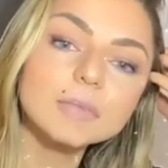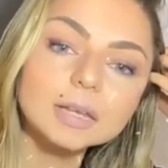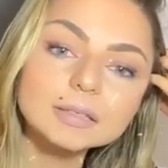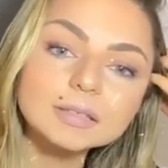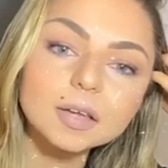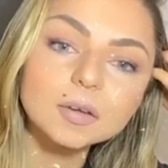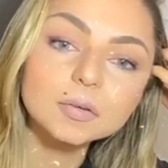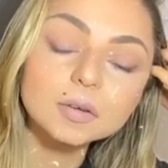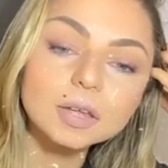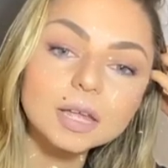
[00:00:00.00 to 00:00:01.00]

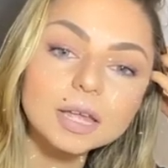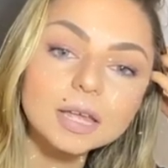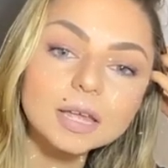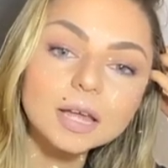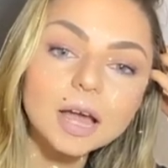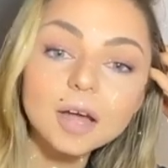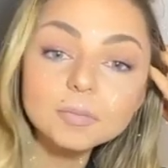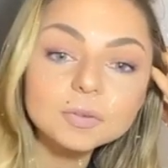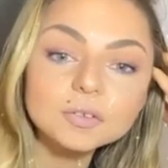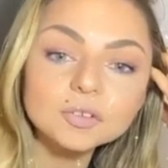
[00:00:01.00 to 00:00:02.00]
So I
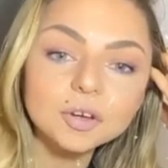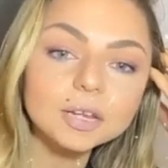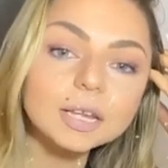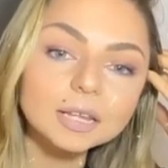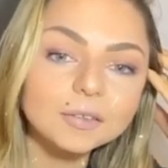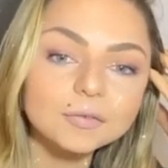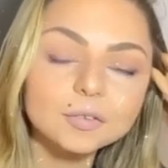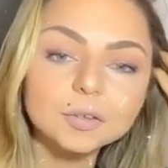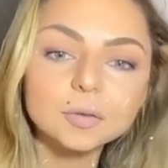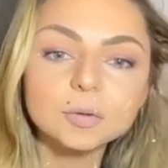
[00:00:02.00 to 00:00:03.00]
hope you enjoyed it. If
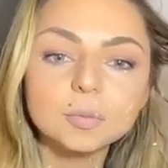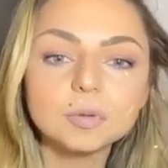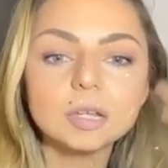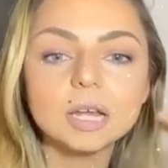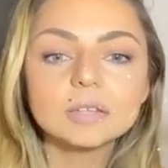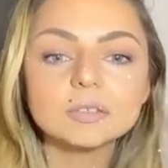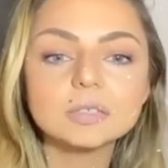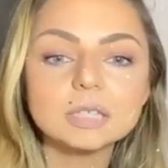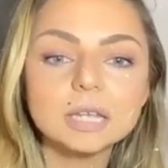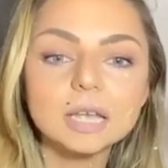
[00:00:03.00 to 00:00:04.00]
you would like to
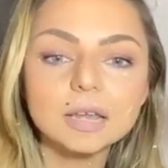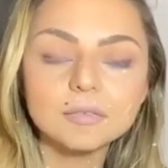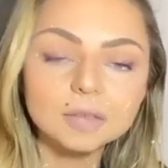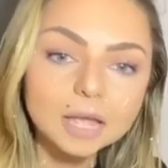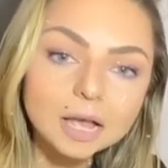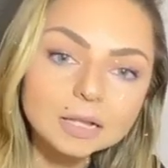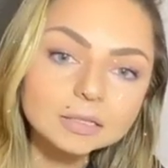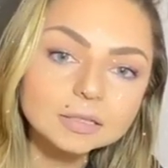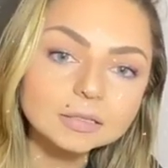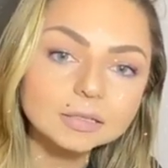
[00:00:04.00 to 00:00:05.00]
see anything
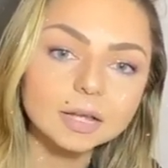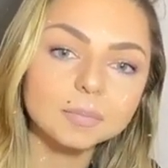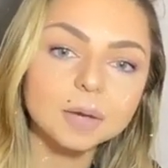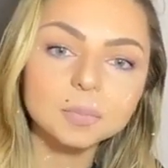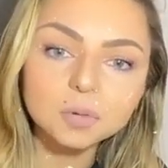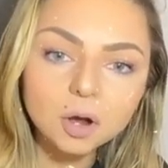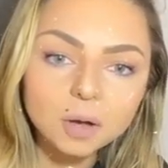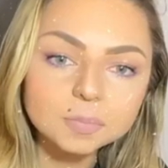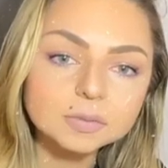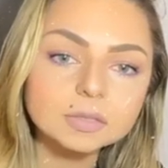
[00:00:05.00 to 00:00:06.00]
else, like my
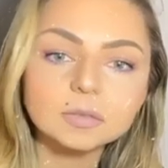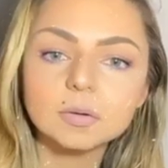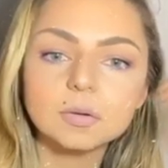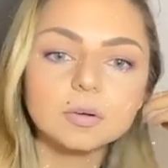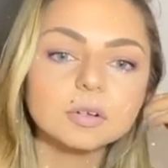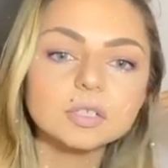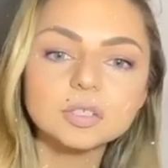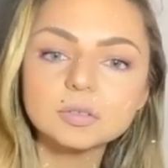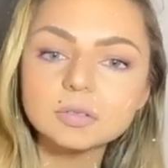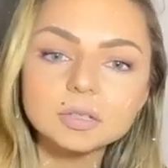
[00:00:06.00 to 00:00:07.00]
props or
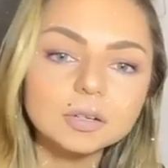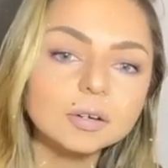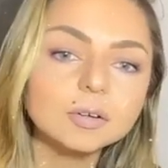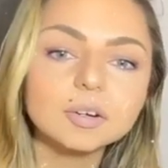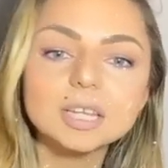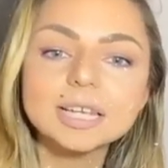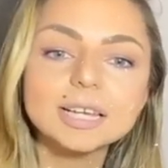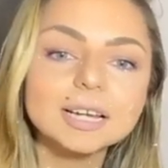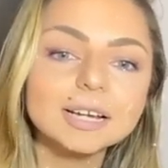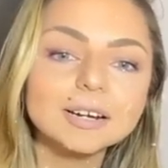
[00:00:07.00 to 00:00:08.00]
studio or
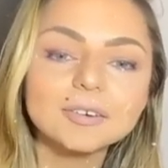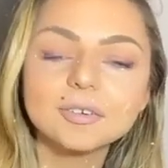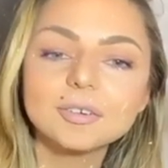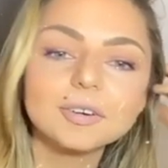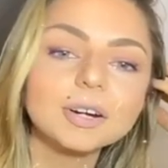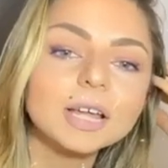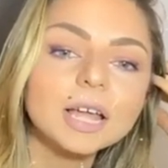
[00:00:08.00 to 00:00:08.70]
gear or